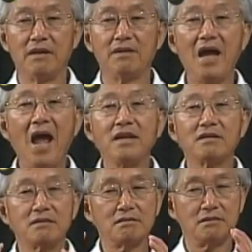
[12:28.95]
That
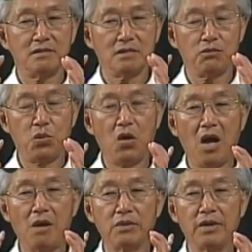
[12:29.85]

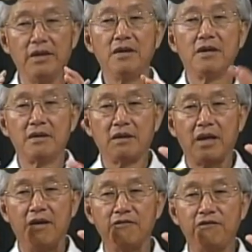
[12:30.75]
probably
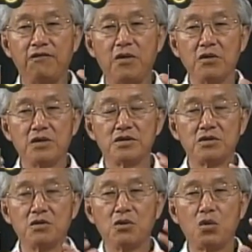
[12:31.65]
can focus
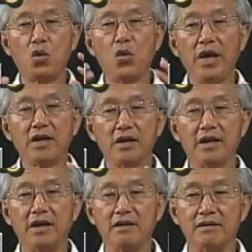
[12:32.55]
you
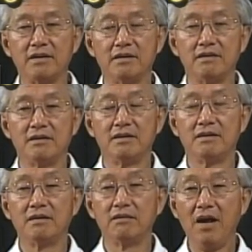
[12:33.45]
quickly,
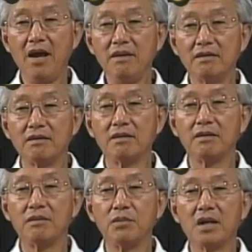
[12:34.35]
right?
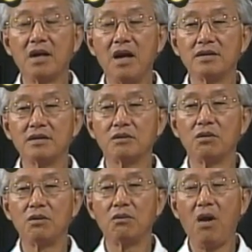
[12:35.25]
Because
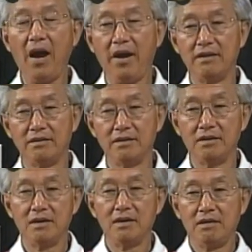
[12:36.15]
why?
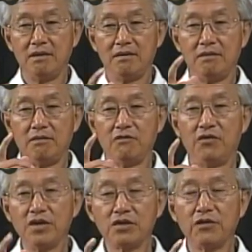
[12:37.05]

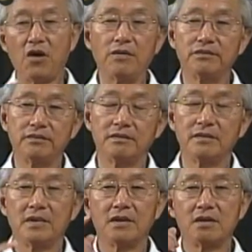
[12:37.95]
First of all,
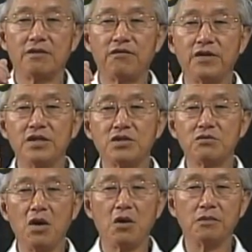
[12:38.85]
the first
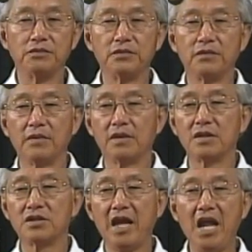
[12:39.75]
row,
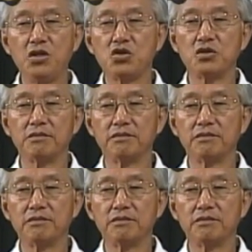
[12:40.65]
this H,